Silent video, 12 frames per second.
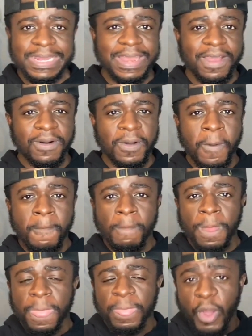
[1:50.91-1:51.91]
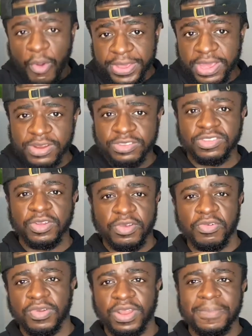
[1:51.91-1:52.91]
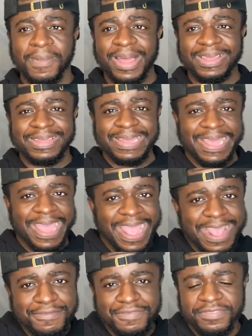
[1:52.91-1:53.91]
Now, darker hair started growing like my 8th,